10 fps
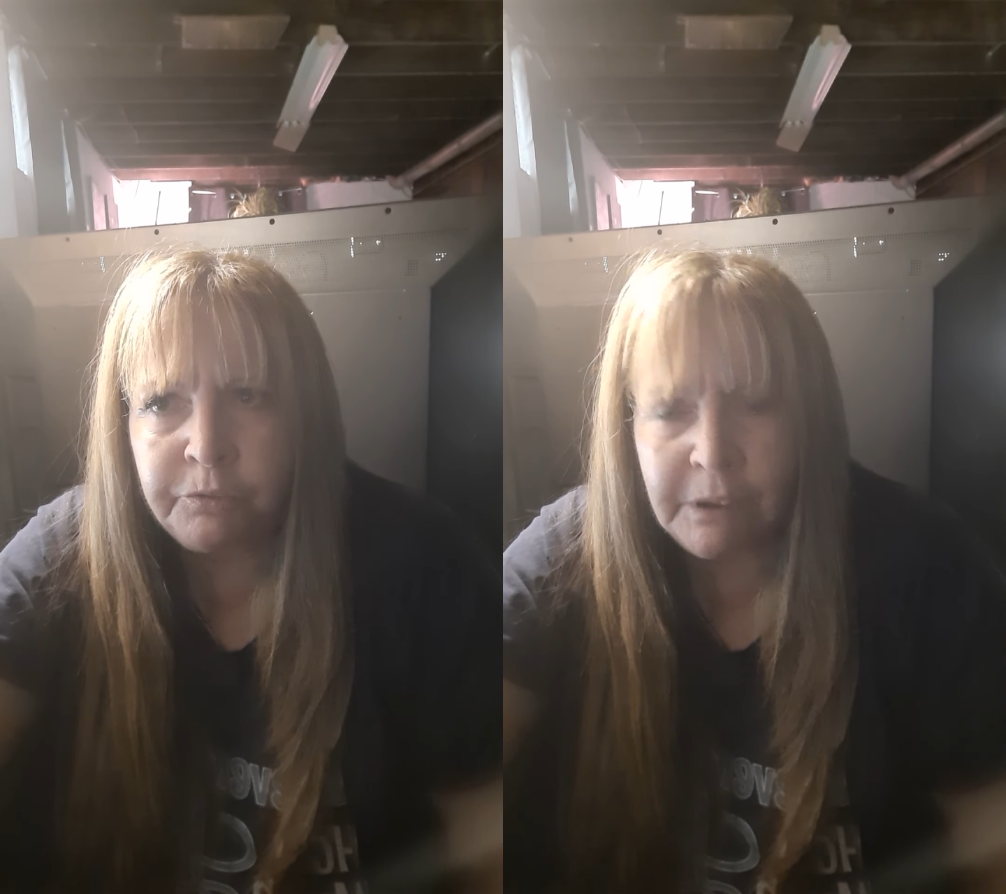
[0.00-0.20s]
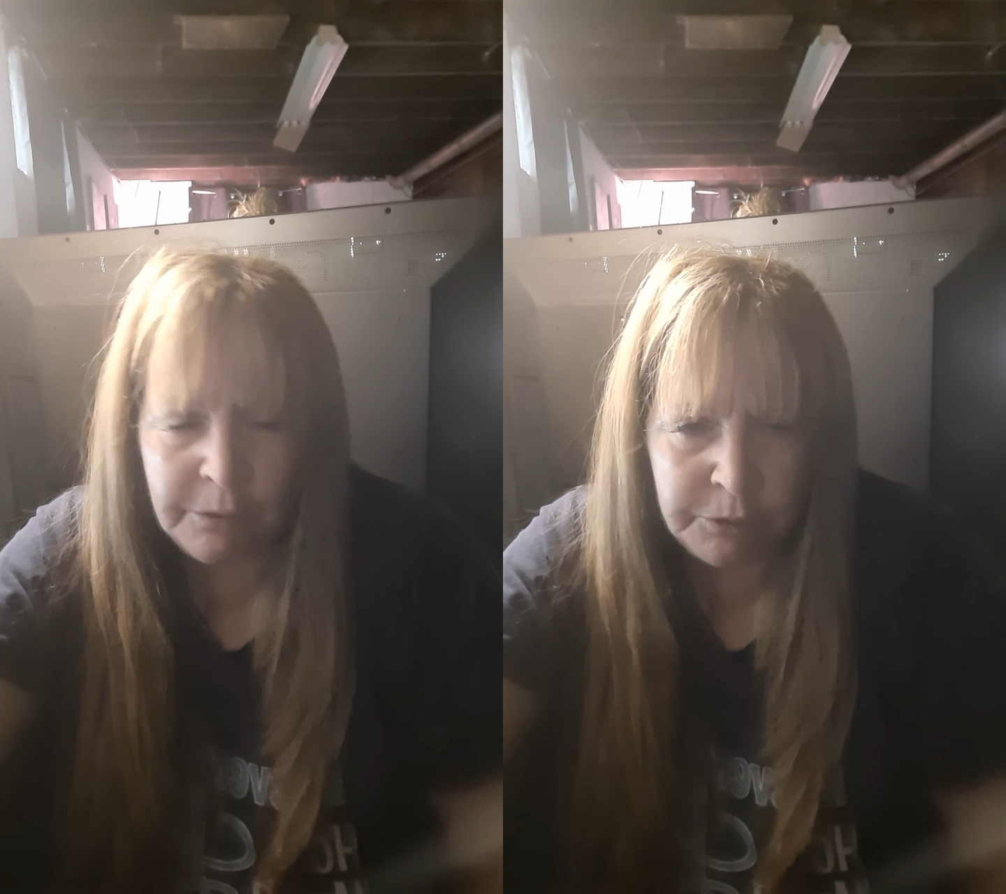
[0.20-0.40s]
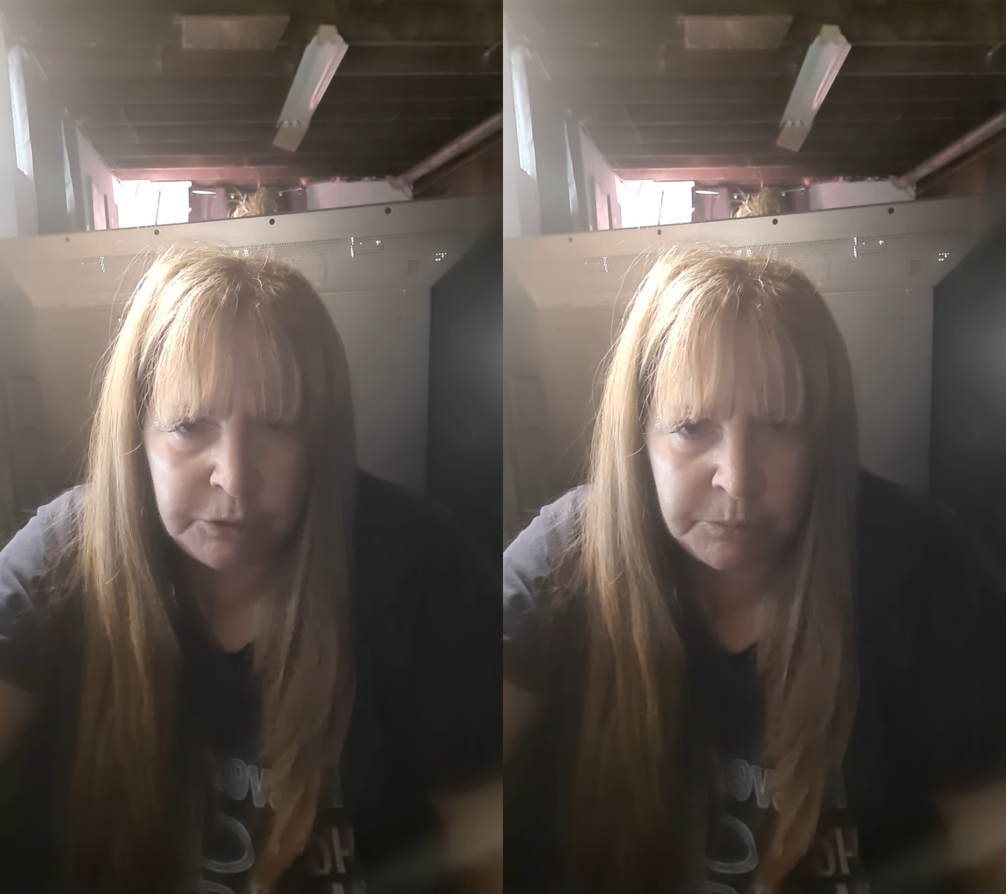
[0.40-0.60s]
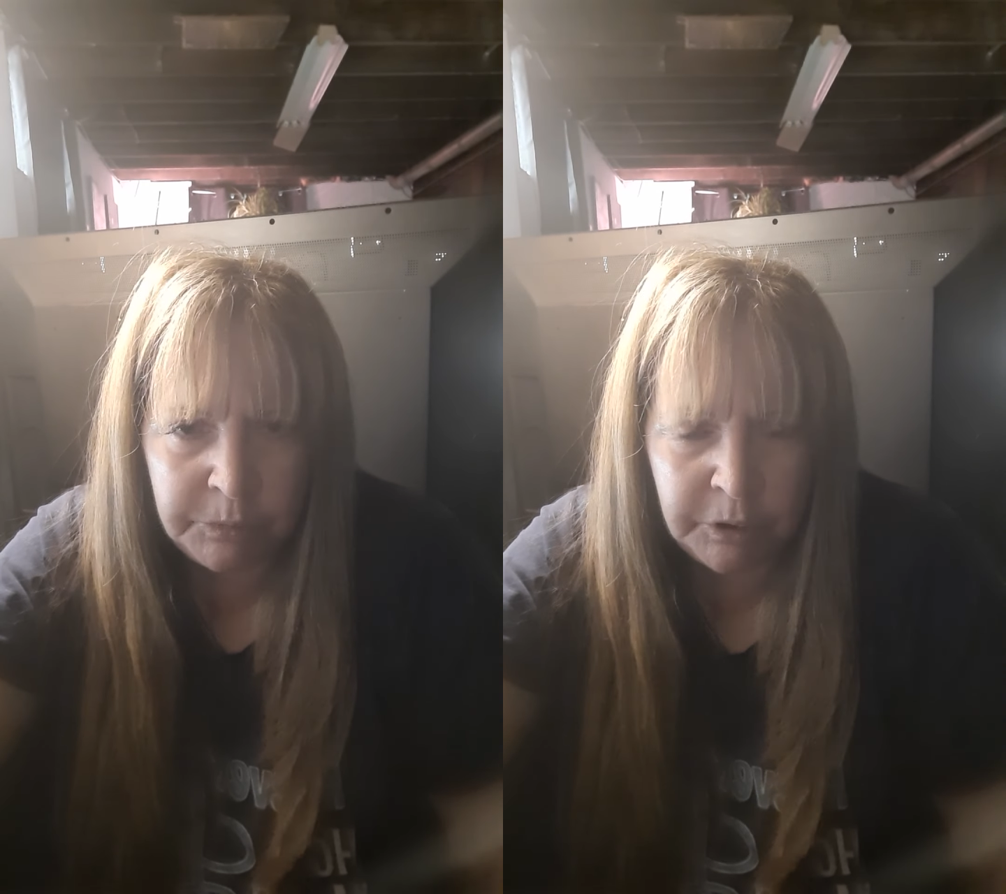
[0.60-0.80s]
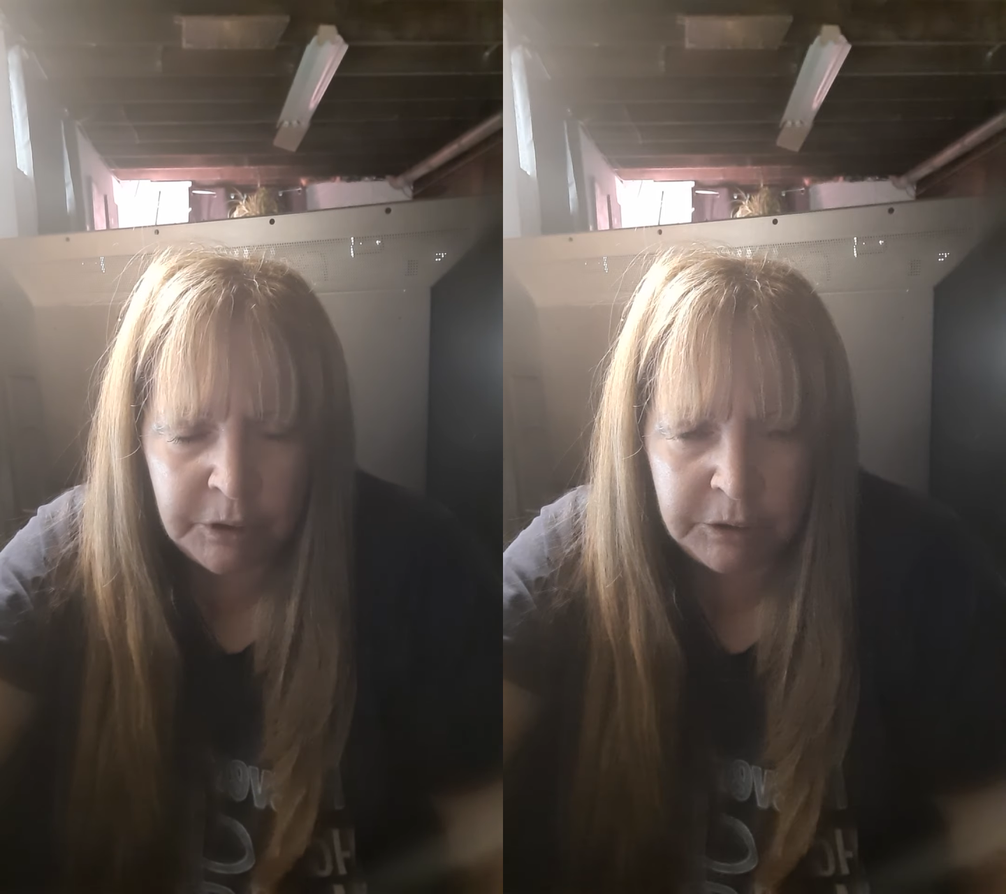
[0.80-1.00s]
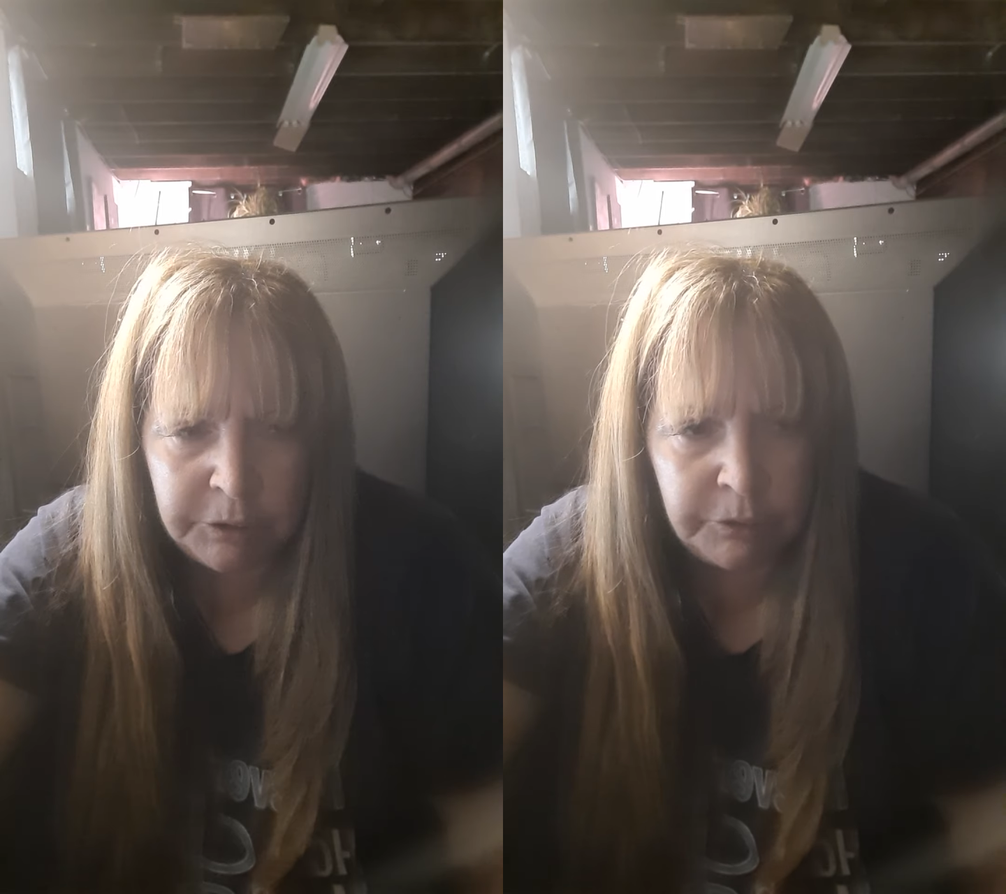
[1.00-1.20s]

found something on the